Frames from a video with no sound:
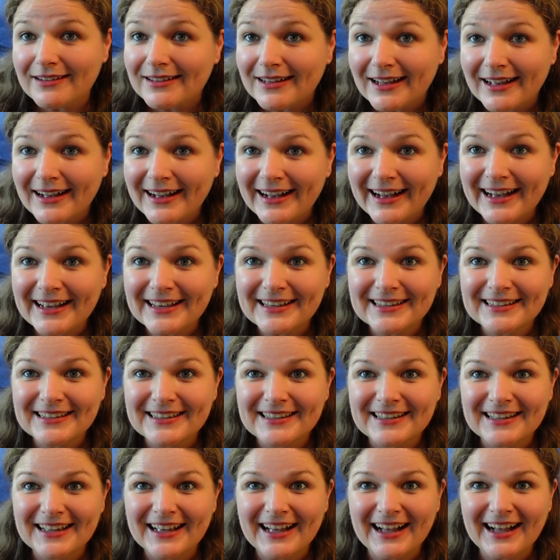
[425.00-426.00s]
yeah,
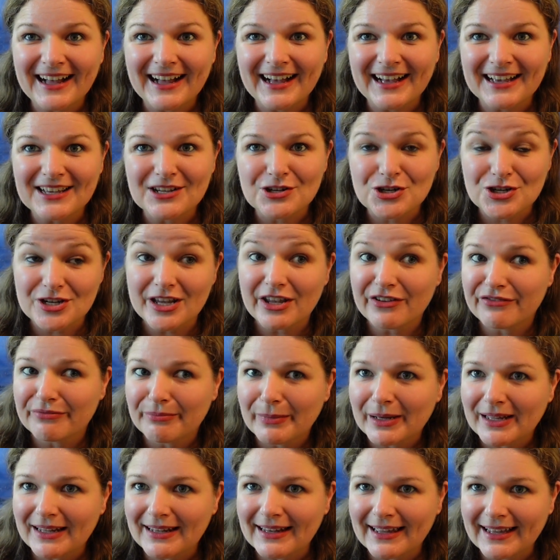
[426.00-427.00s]
I shave
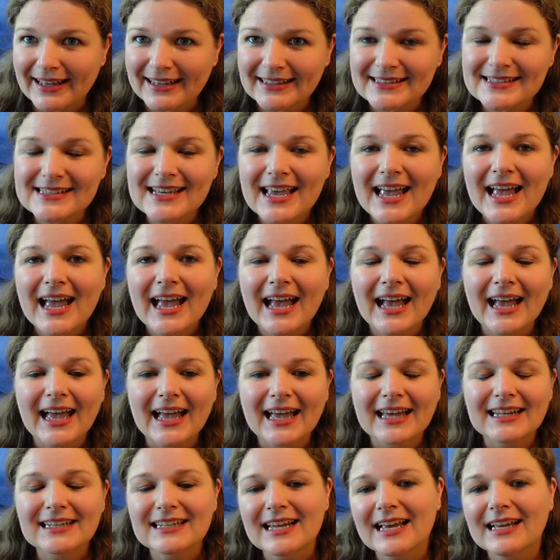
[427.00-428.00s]
my legs,
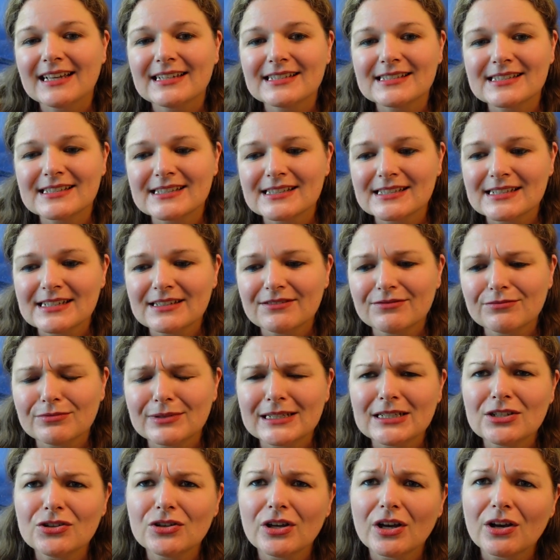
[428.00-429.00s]
and as
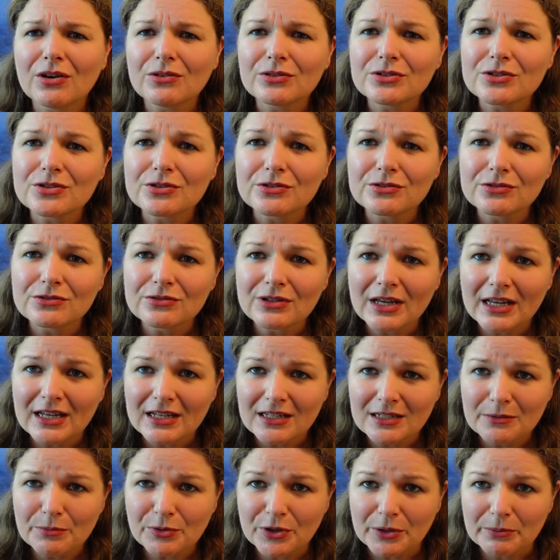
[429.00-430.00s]
when you go to
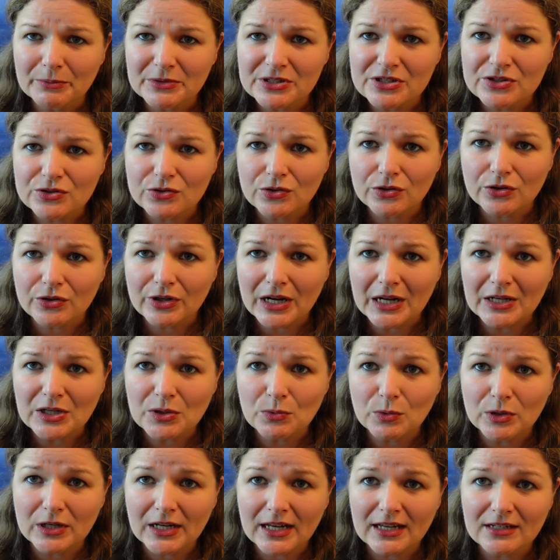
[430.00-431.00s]
a department store and
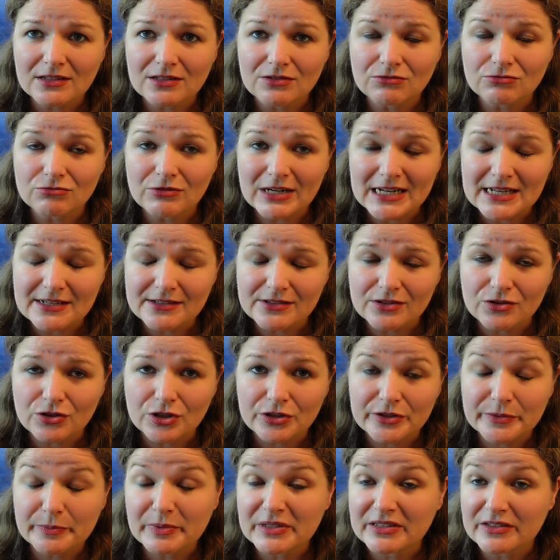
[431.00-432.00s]
you want to get a
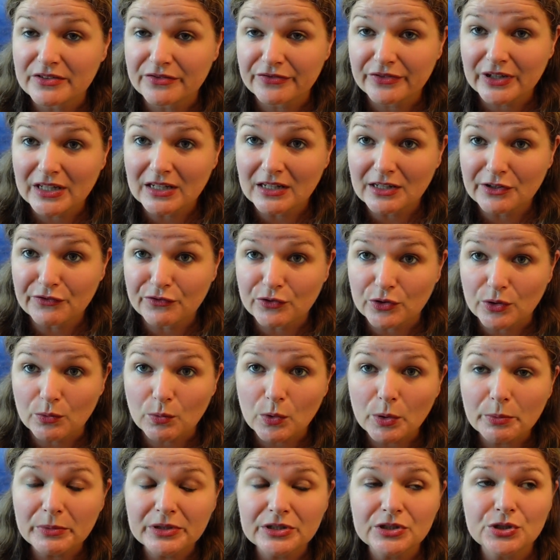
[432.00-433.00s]
razor specifically for a
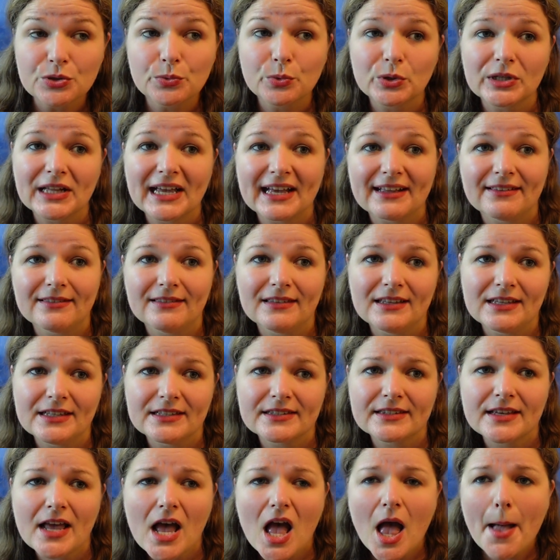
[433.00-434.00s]
woman, you will get
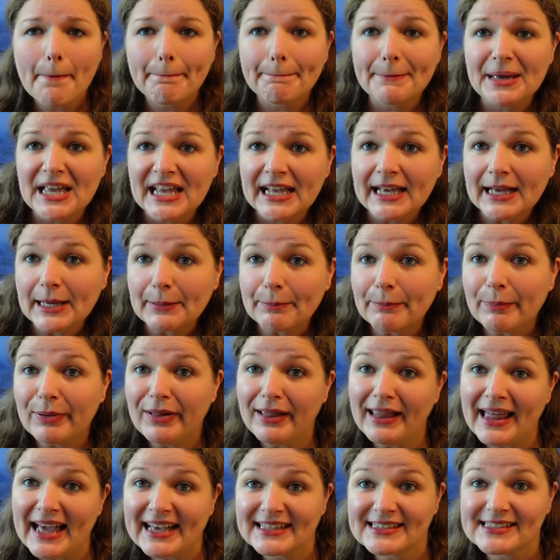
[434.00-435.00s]
these pink
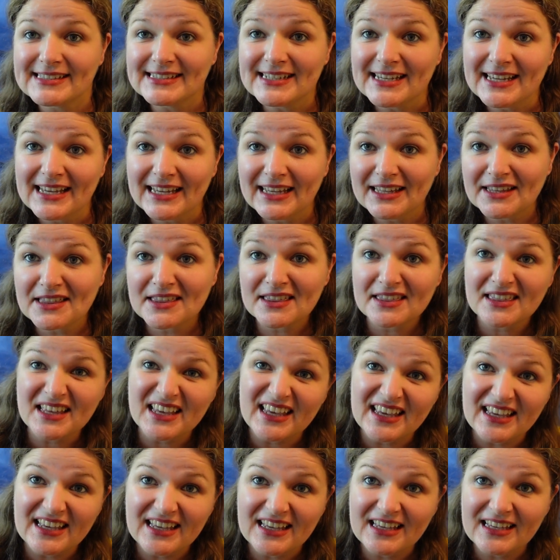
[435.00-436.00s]
plastic
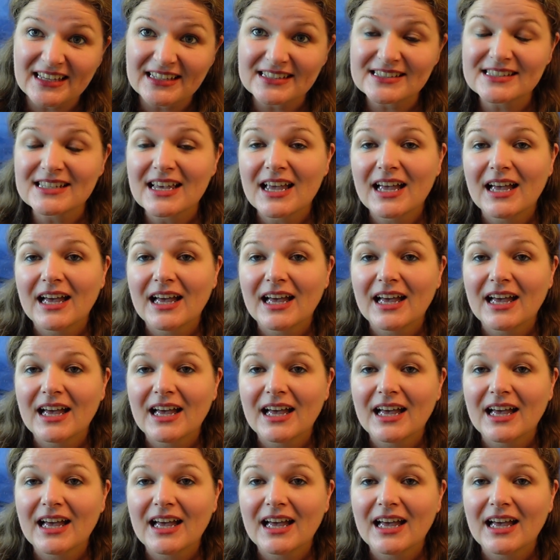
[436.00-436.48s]
thingies,